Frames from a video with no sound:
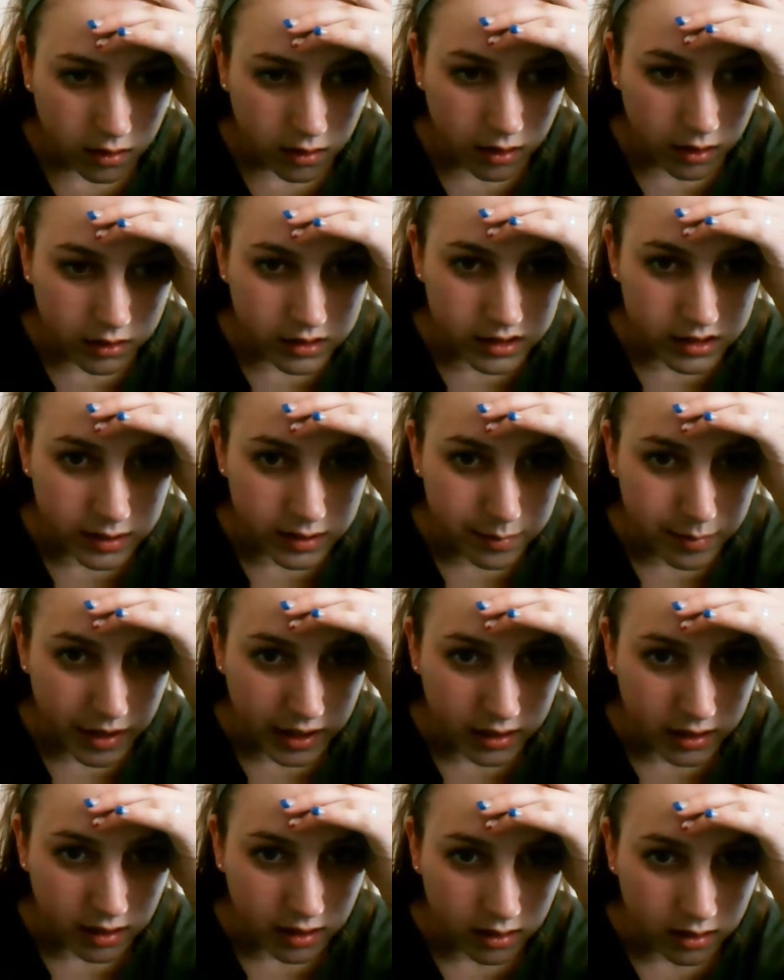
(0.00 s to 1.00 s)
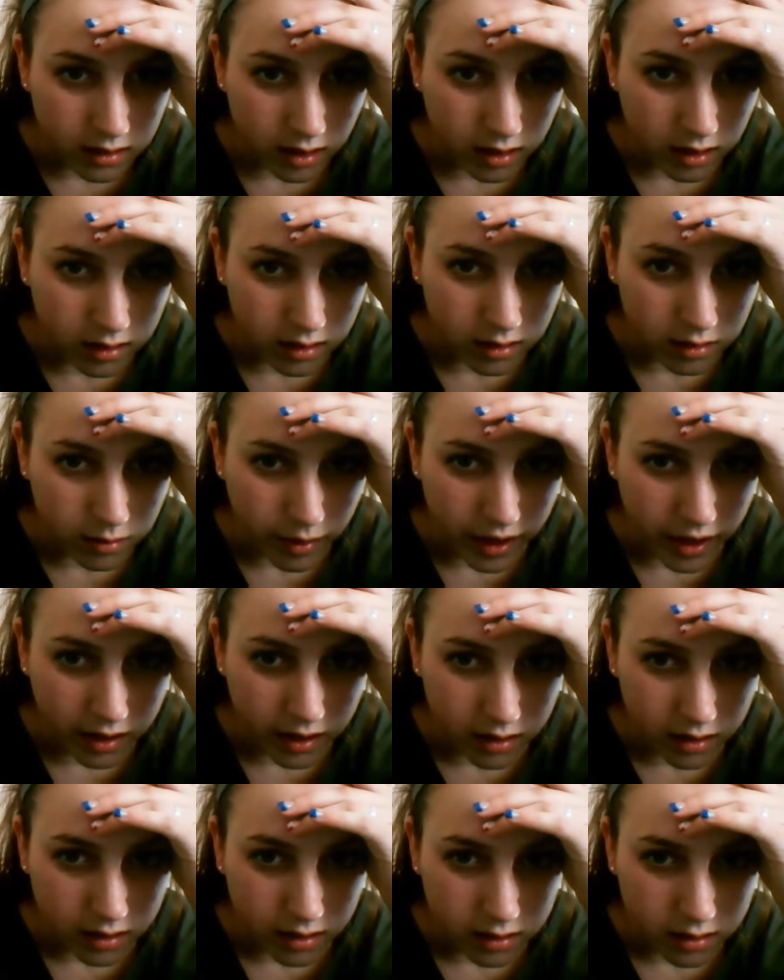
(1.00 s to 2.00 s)
They're dependent then,
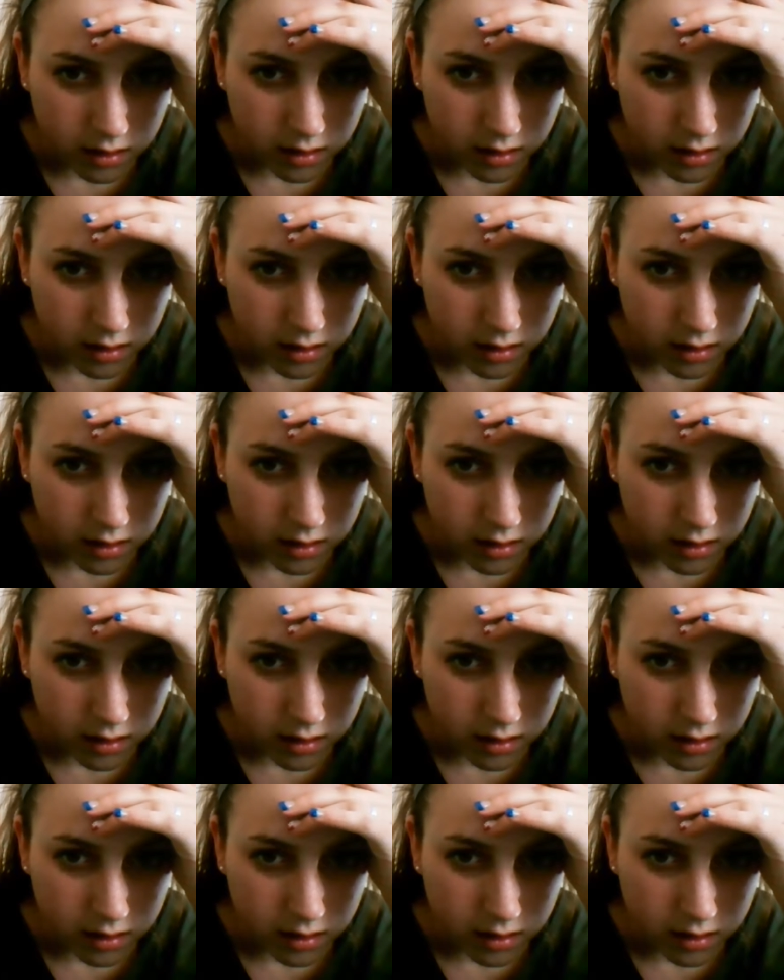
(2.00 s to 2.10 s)
right?